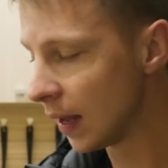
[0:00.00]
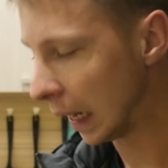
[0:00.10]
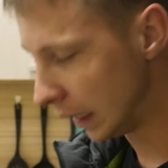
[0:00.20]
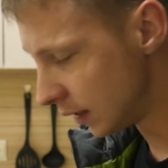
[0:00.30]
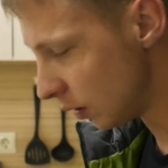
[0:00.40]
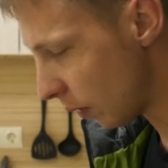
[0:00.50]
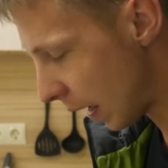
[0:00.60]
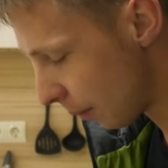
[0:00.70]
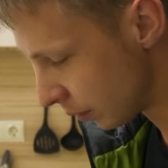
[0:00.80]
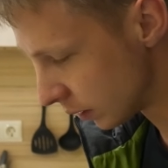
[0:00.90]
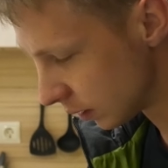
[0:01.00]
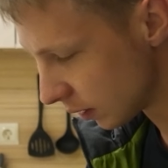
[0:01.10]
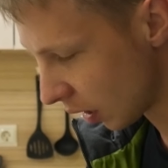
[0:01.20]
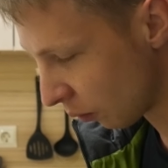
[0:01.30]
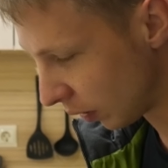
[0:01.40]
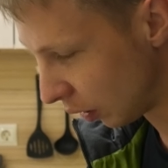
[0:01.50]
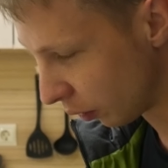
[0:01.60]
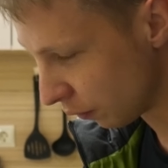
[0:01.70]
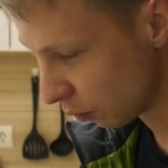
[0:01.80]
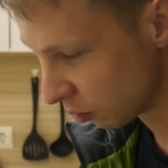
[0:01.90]
let's see what happens. I'm really
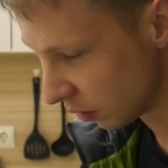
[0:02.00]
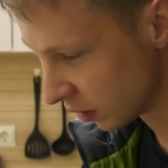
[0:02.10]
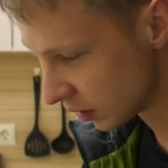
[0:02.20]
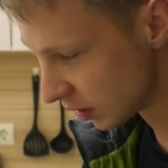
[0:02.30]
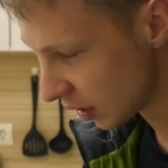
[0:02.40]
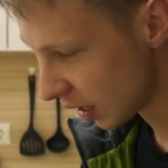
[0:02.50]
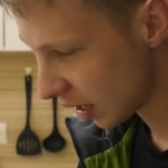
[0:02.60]
looking forward to this.